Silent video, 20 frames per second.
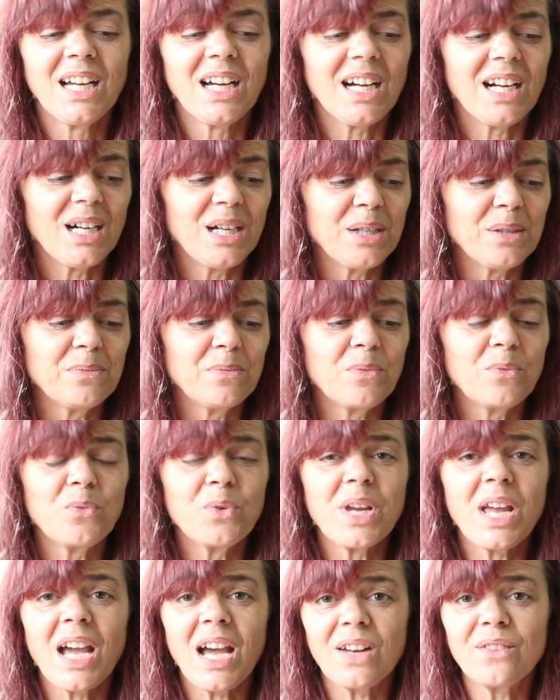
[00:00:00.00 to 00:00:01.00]
Um,
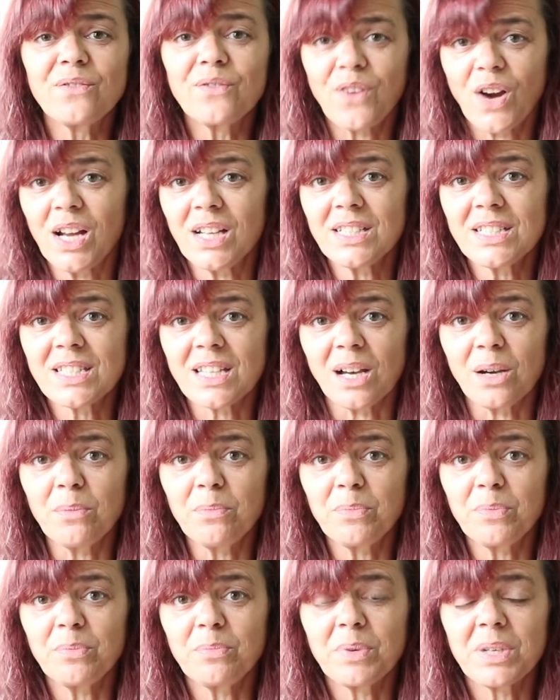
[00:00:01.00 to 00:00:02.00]
we had friends
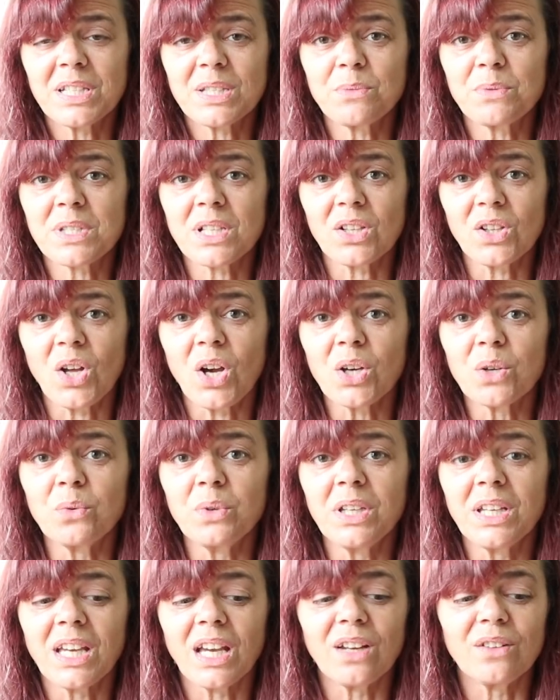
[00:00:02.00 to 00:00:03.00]
up because it was a long
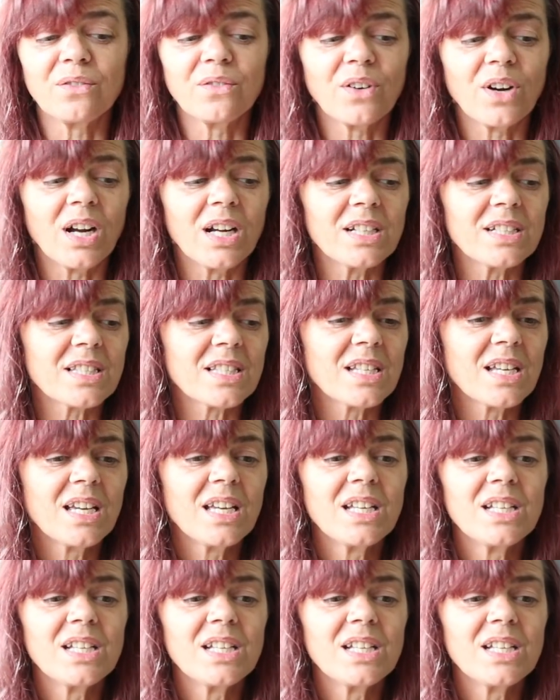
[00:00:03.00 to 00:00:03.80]
weekend for us.